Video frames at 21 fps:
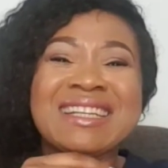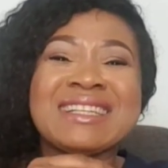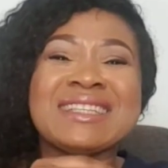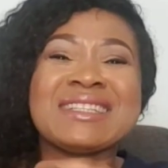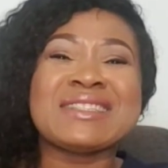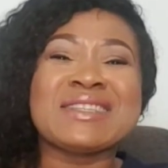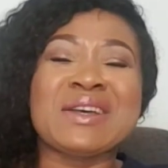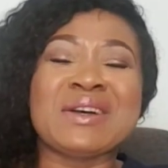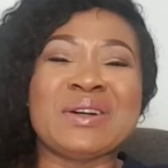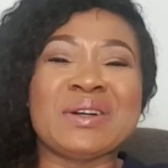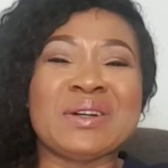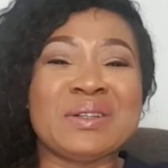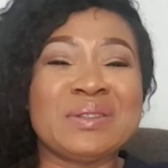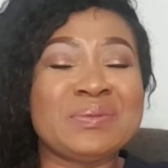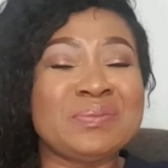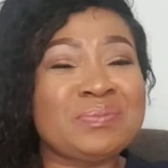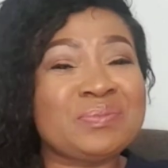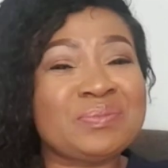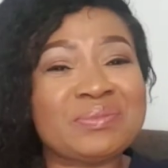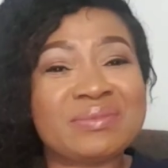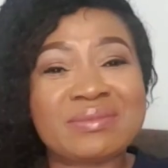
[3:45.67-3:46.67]

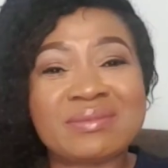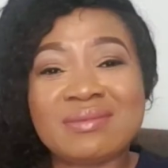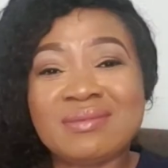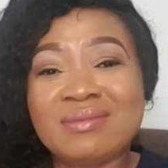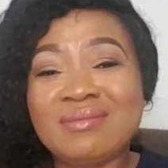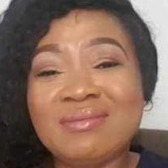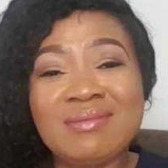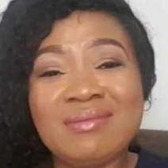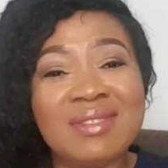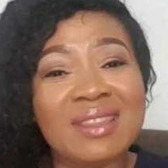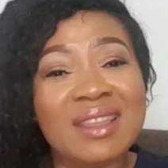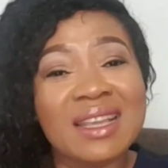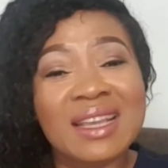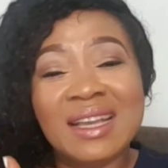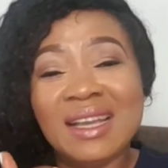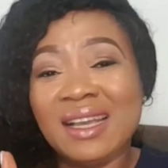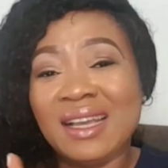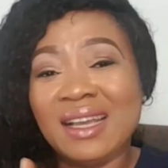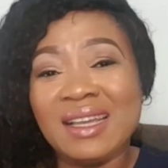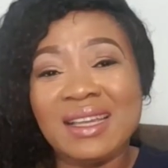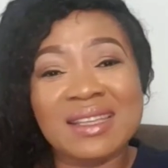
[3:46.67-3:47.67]
So,
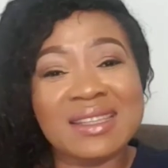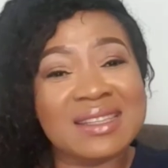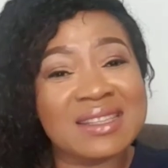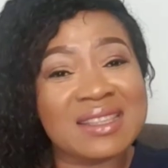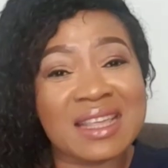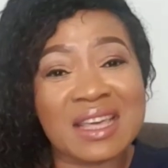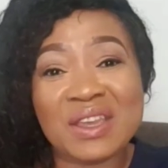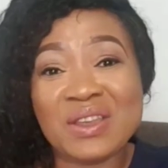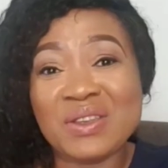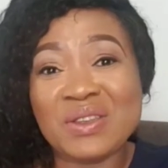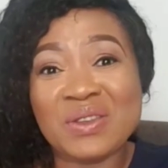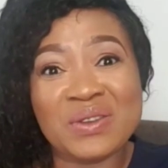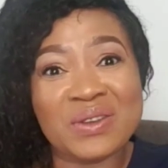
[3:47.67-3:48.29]
thank